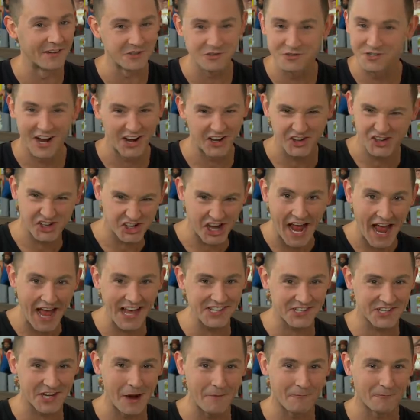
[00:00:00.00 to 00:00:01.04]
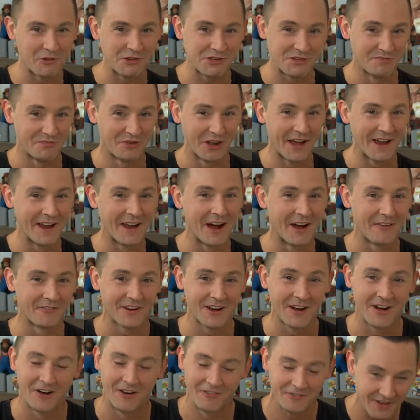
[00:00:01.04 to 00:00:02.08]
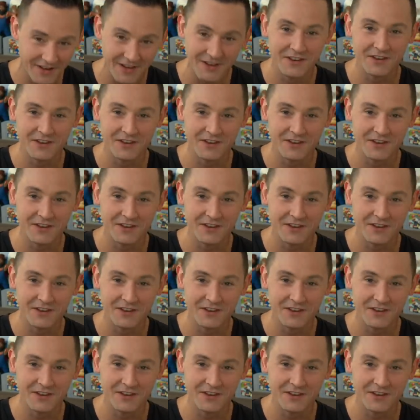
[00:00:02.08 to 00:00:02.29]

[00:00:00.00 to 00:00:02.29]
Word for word: Who's not jazzed up for some playoff golf?